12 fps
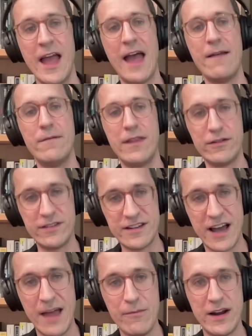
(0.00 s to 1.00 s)
and there's a
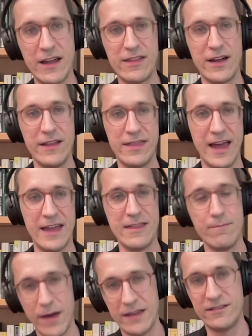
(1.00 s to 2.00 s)
time when I thought that the
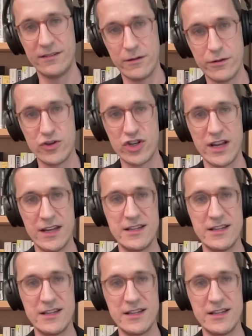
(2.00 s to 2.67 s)
best solution